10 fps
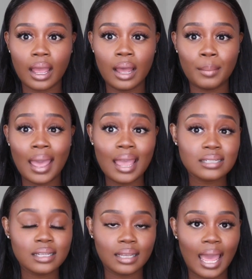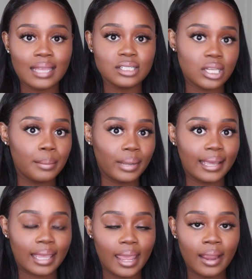Um, I actually like jet
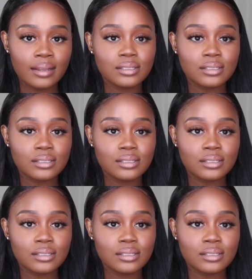black hair.